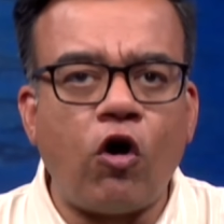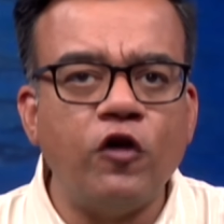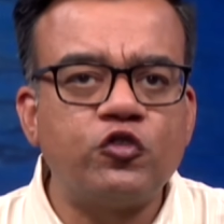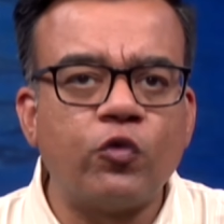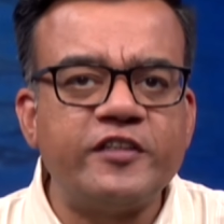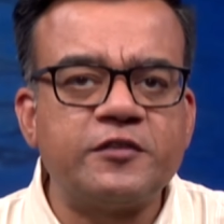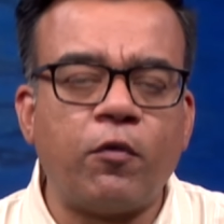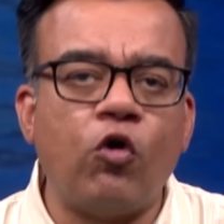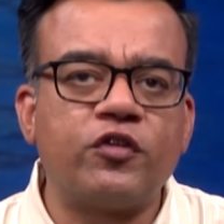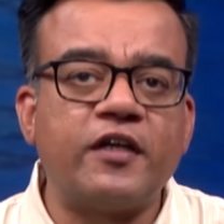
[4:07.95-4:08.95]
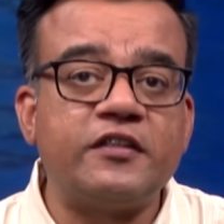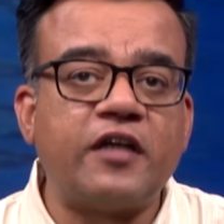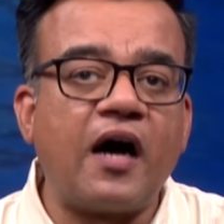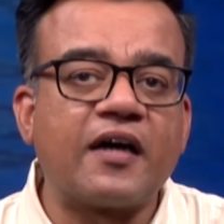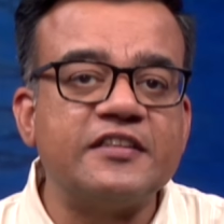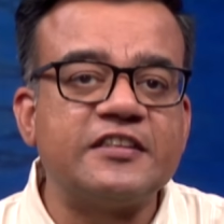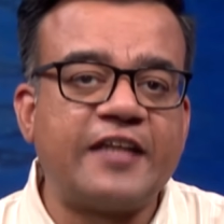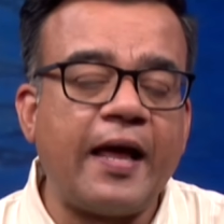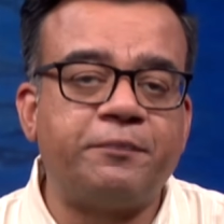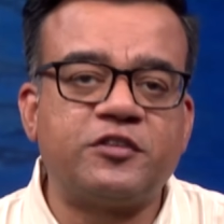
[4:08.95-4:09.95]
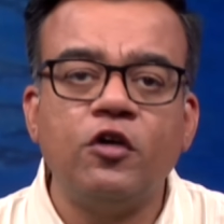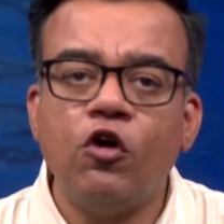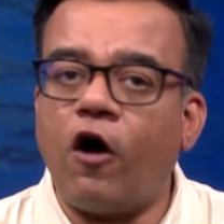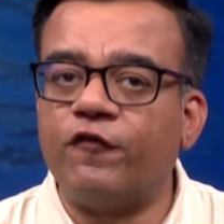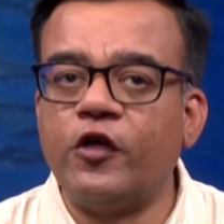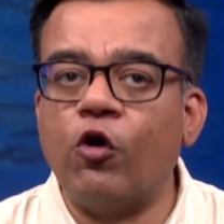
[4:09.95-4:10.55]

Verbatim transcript: also explore the darkest depths of the